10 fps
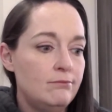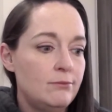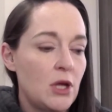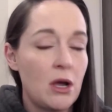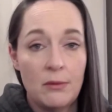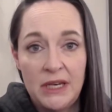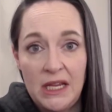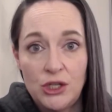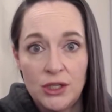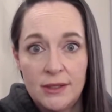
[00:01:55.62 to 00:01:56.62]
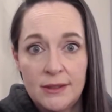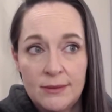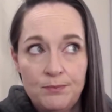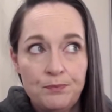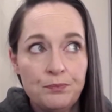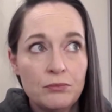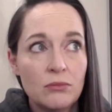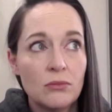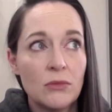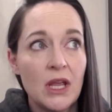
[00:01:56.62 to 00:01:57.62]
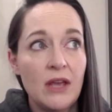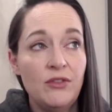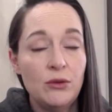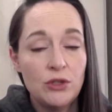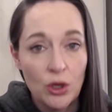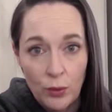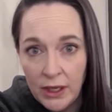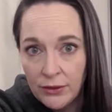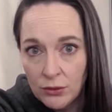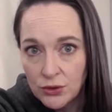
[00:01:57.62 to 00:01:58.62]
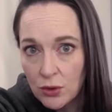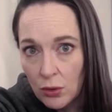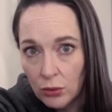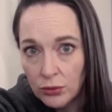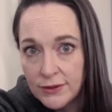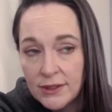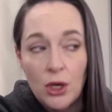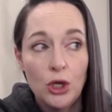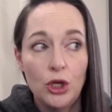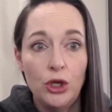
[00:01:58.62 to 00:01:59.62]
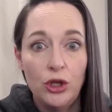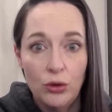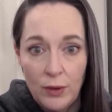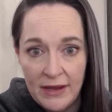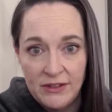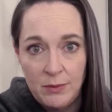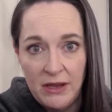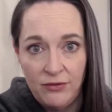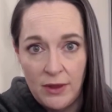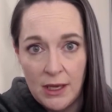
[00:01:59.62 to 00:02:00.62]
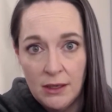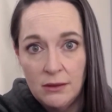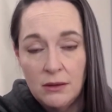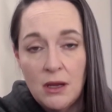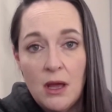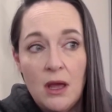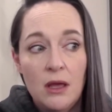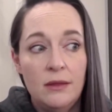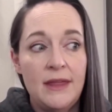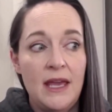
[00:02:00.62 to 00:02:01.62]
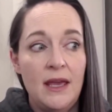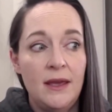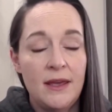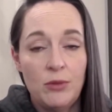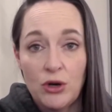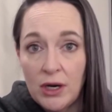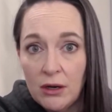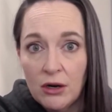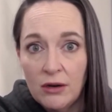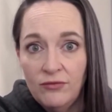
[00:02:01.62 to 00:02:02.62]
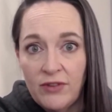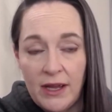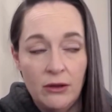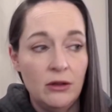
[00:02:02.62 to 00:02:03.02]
accommodations. If you don't hit those goals, you have to pay for that. They keep a credit card on file,